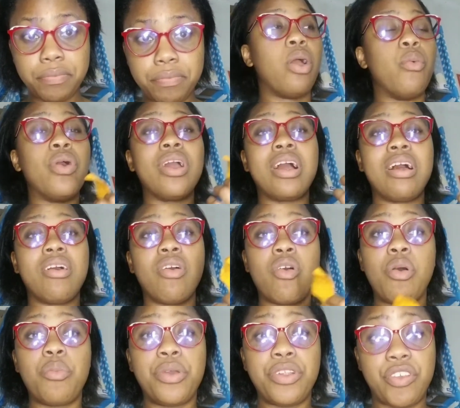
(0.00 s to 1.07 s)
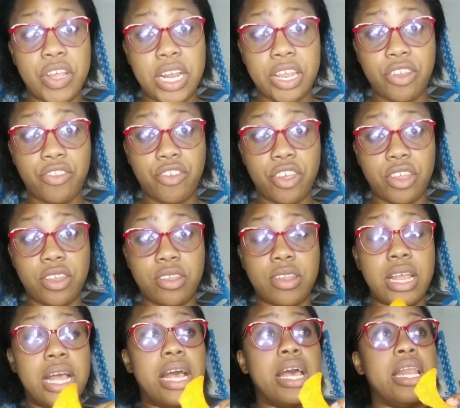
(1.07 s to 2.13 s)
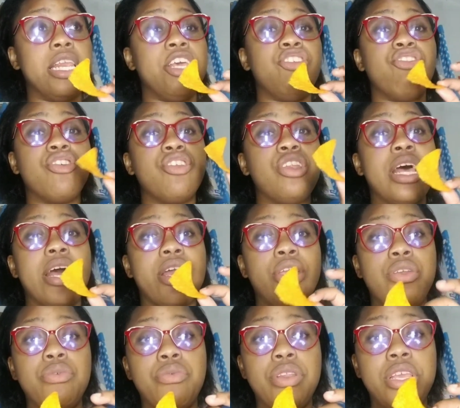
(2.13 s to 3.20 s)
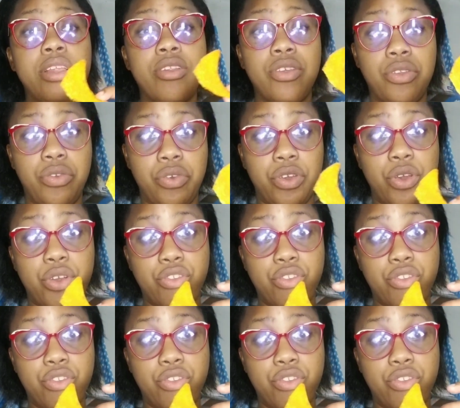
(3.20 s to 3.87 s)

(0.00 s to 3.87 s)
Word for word: Work can come with challenges, and it's just that you need to do your